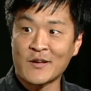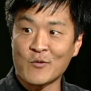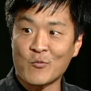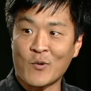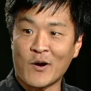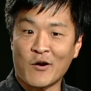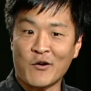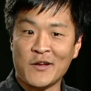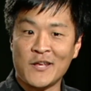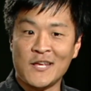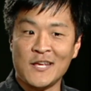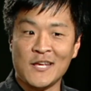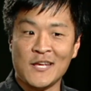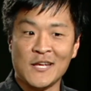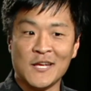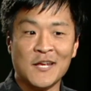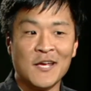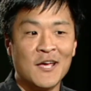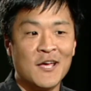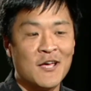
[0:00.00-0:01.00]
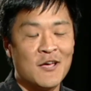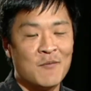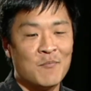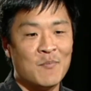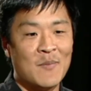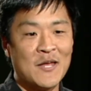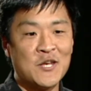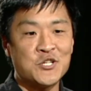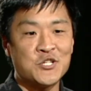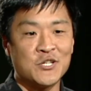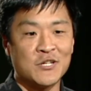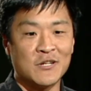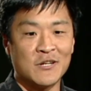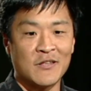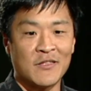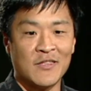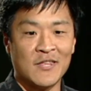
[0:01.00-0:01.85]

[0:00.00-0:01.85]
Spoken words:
where he mentioned